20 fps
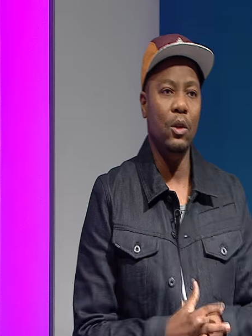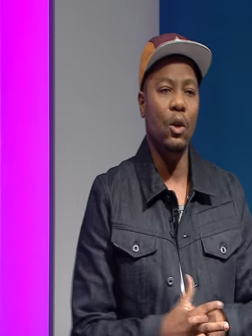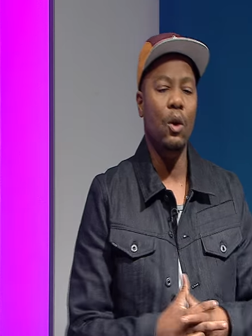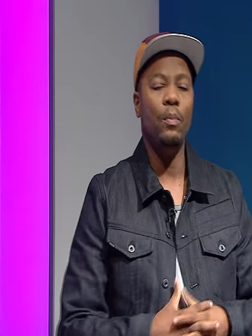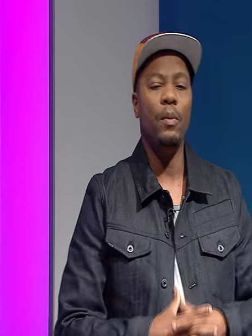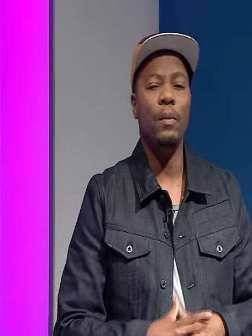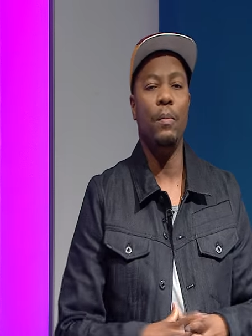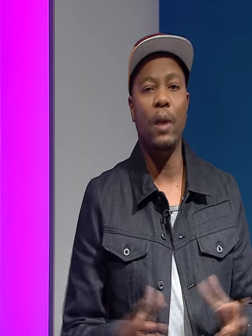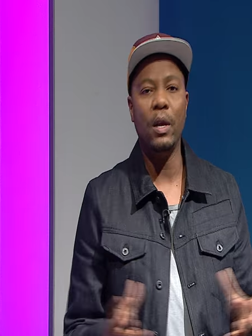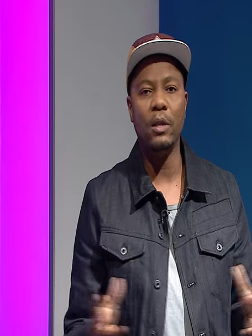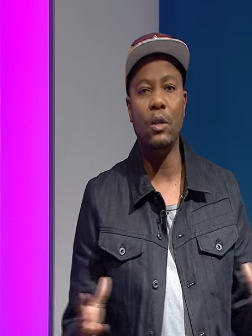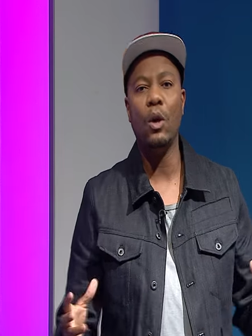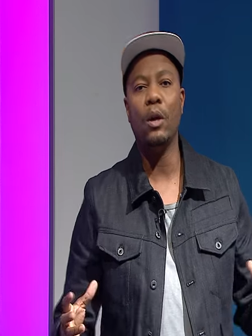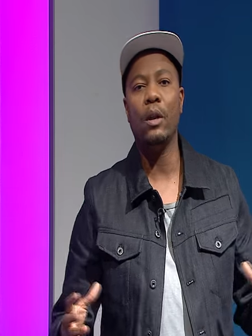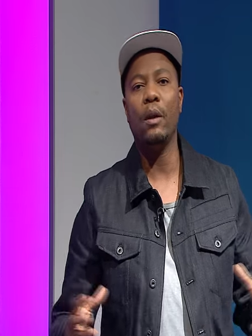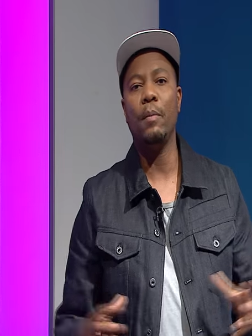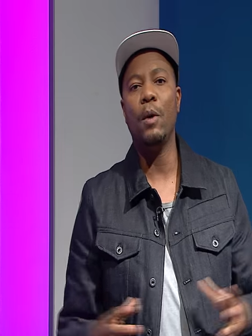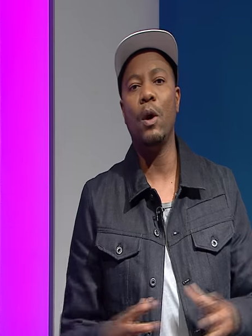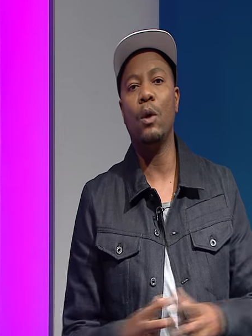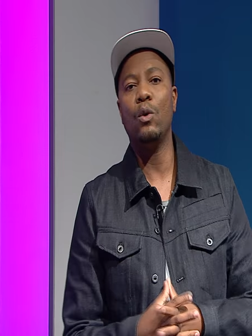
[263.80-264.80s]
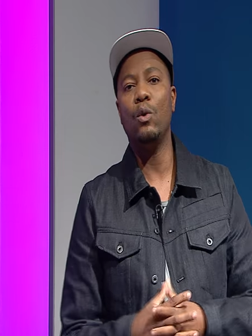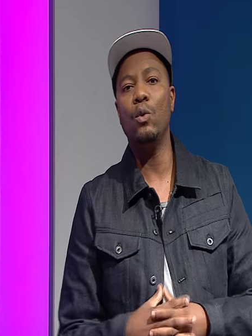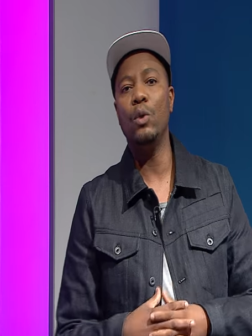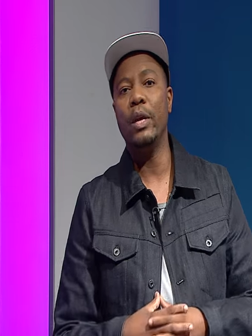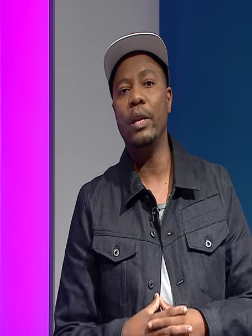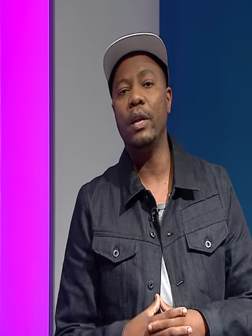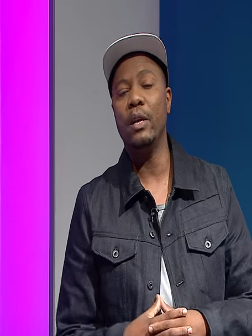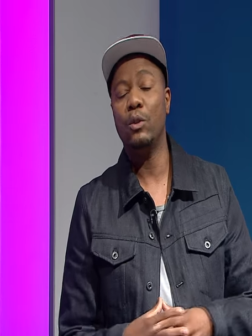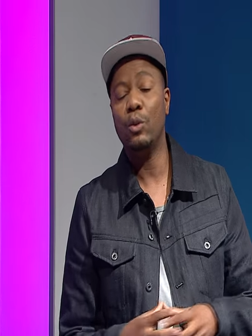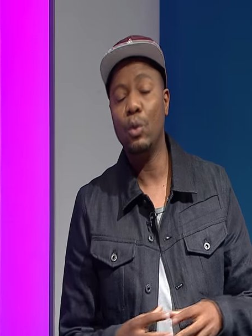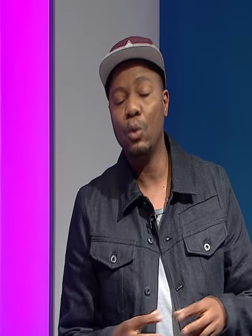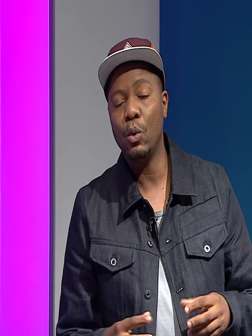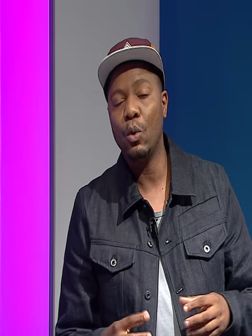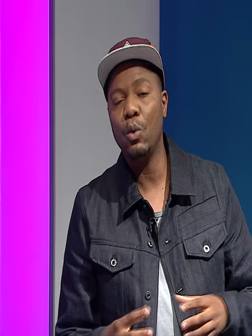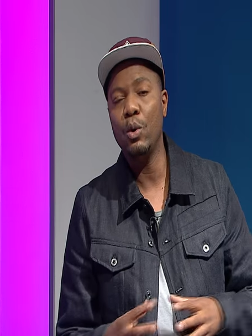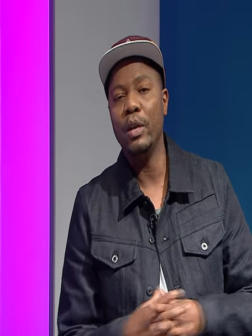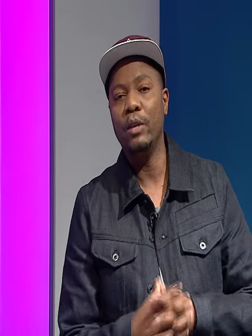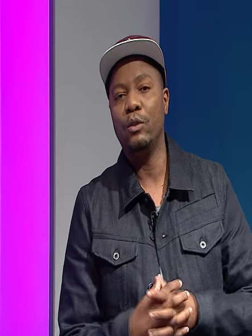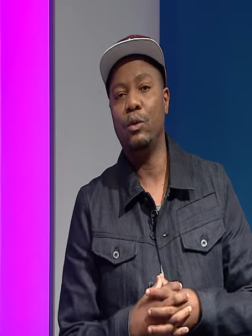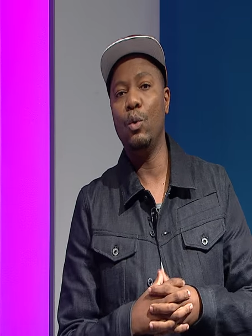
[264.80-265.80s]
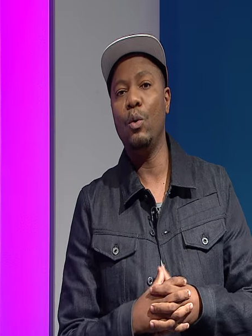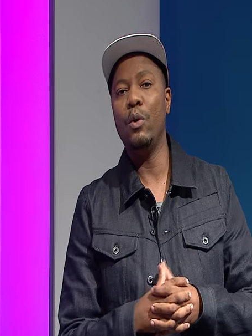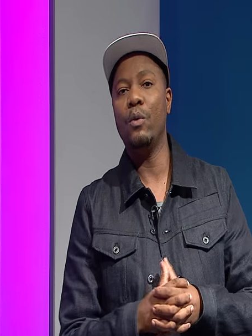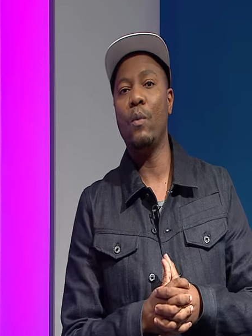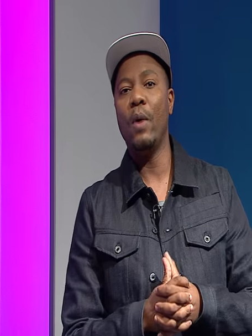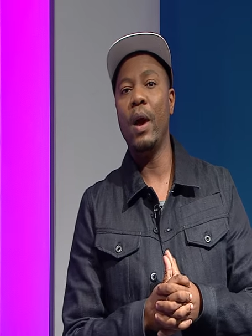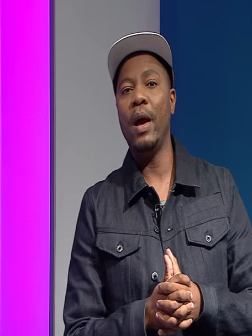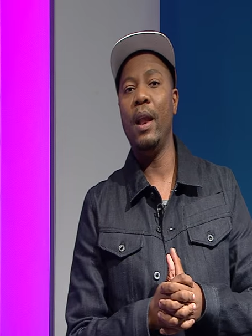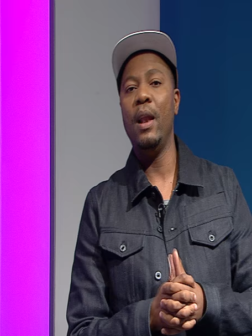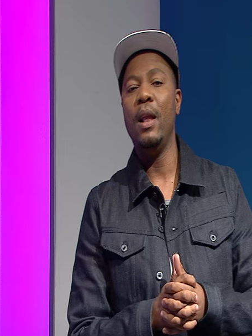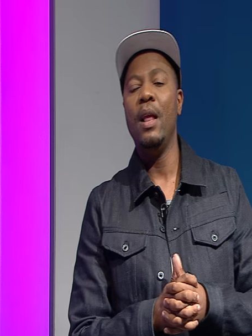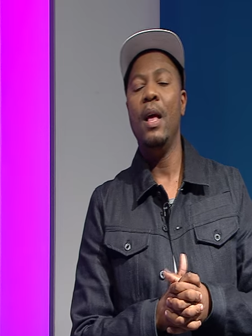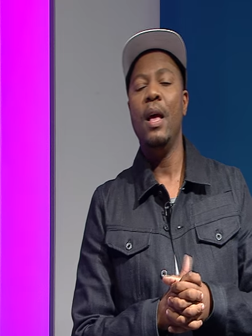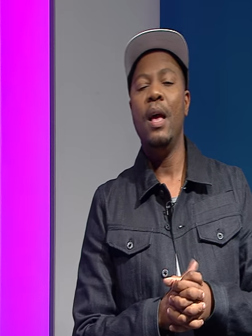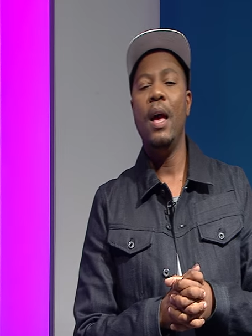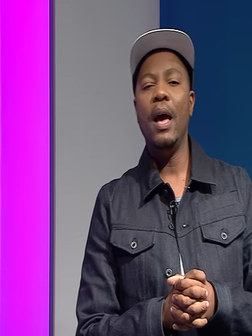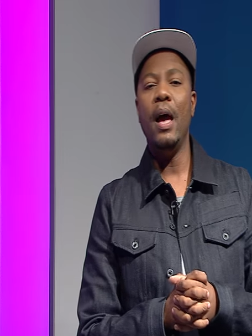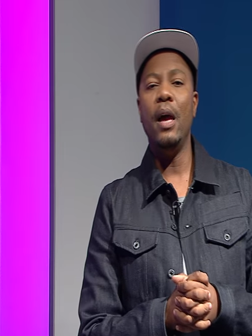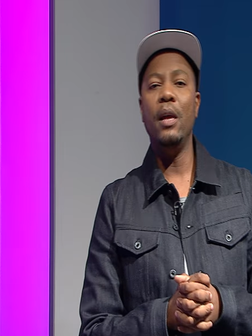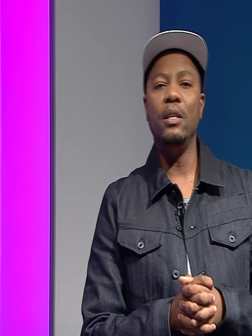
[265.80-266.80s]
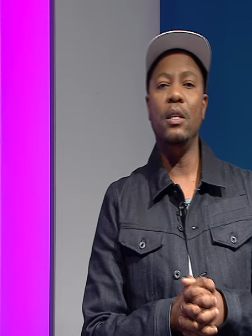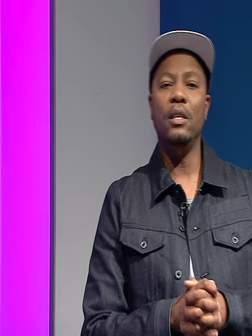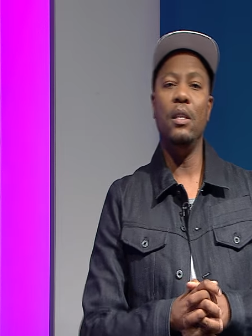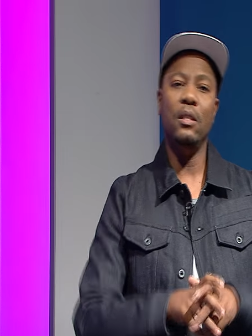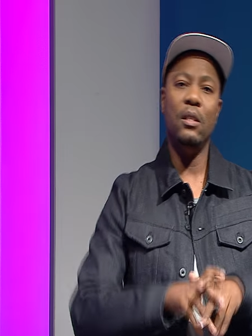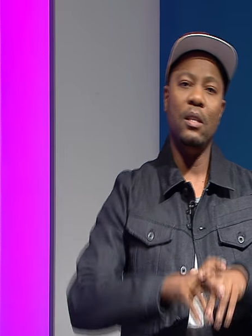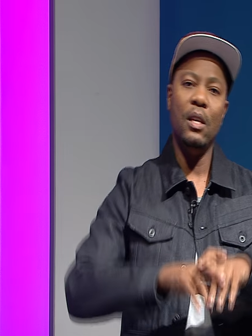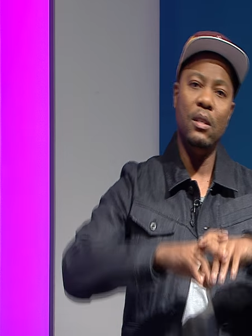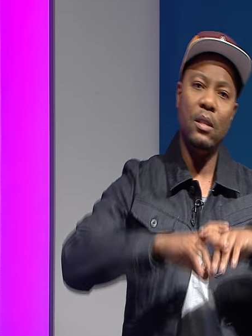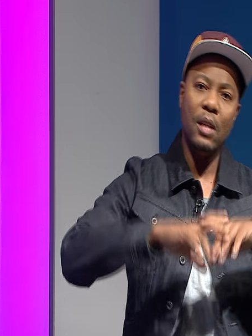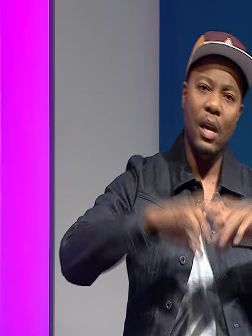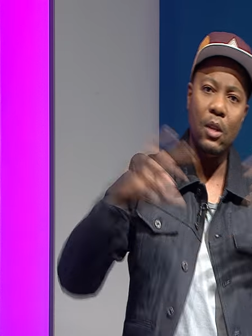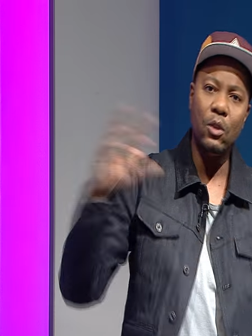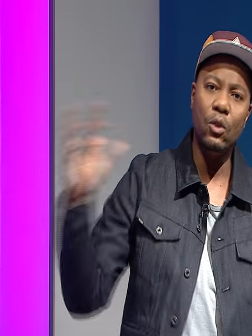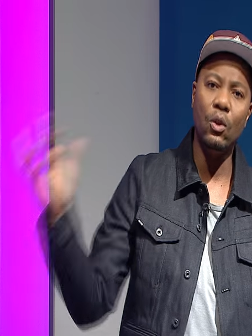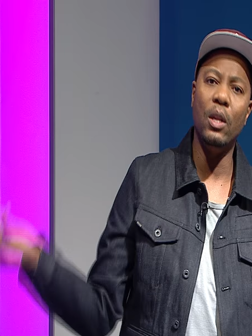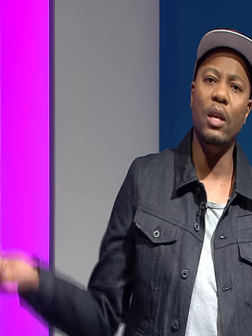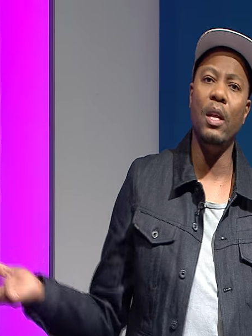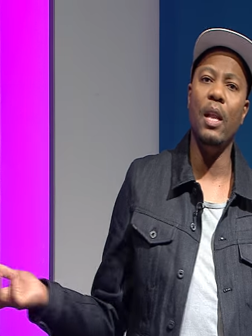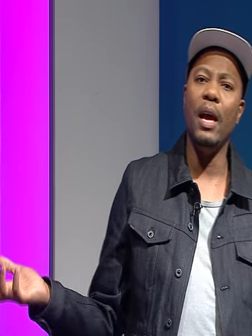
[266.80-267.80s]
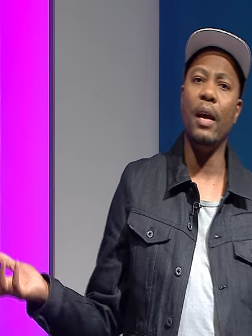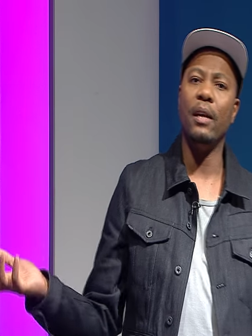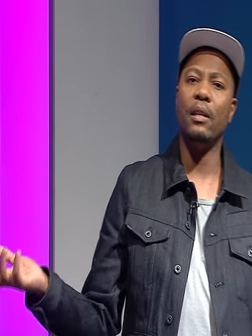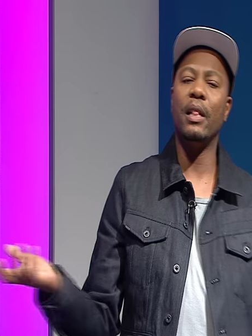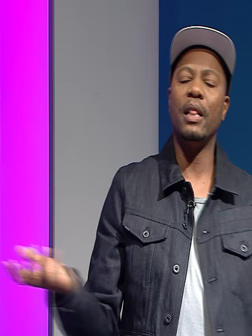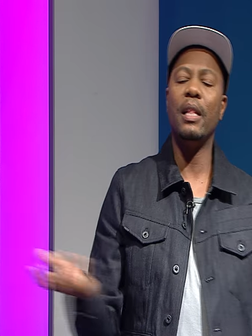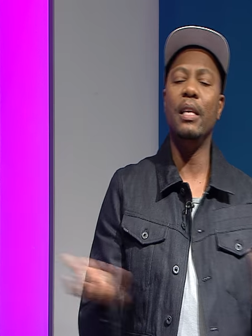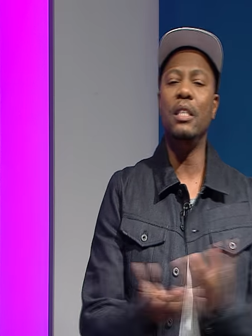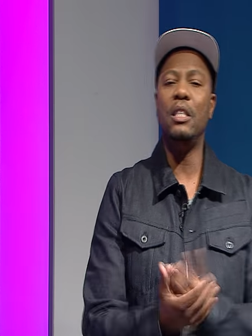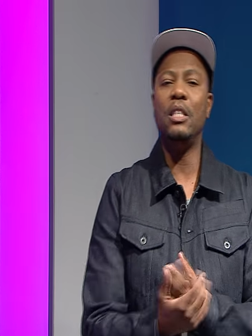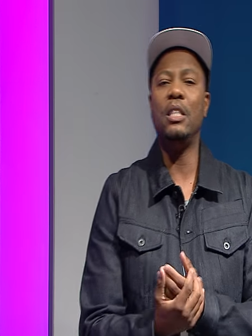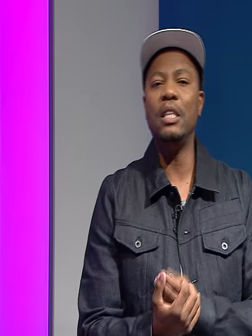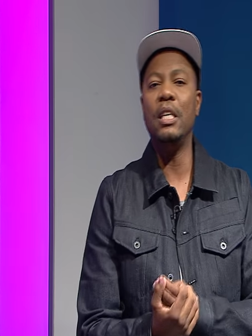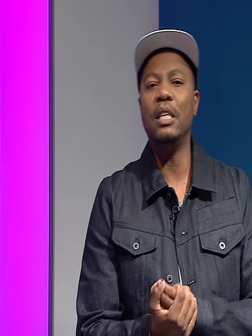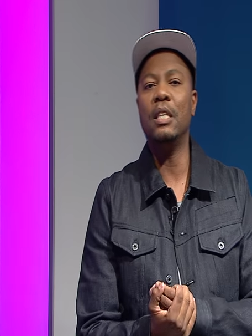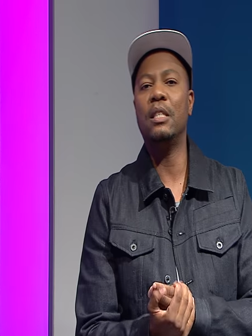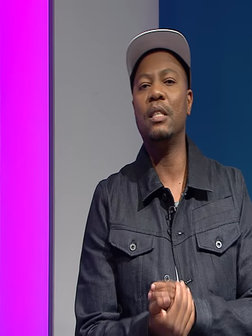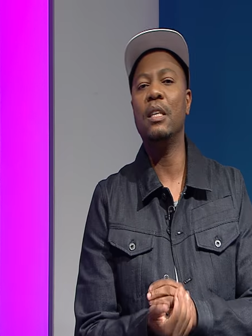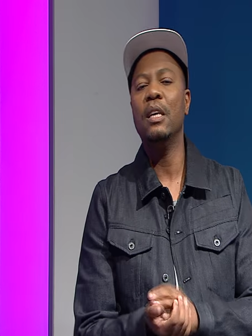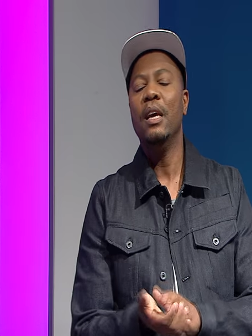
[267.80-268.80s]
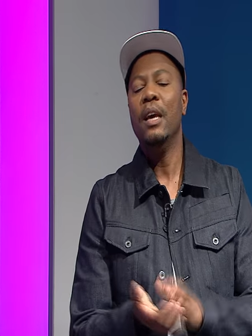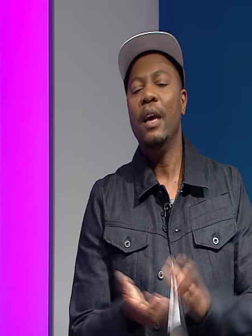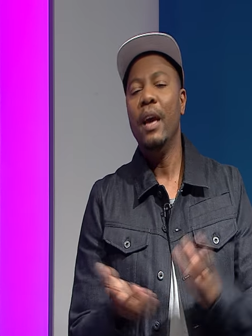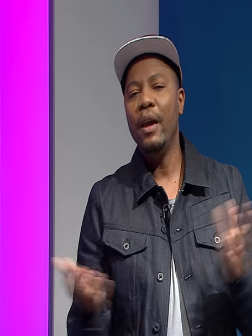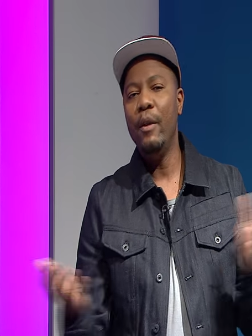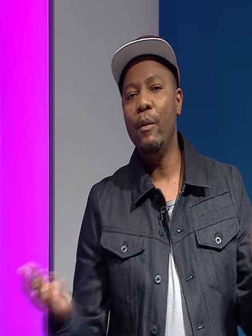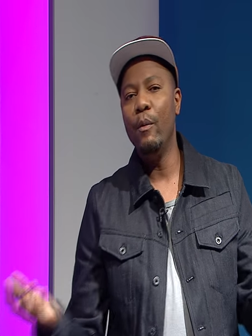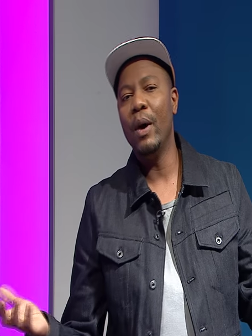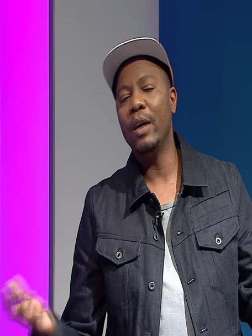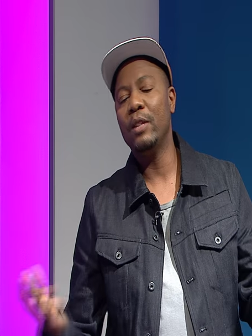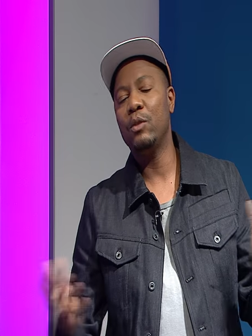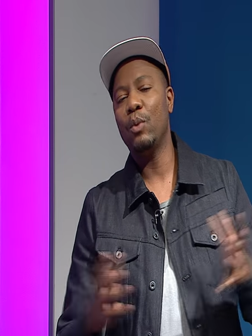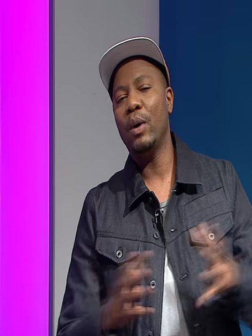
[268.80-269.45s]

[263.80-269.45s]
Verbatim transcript: know, people are talking about Khune that Khune is doing well and he's, he's actually like clean sheet and what,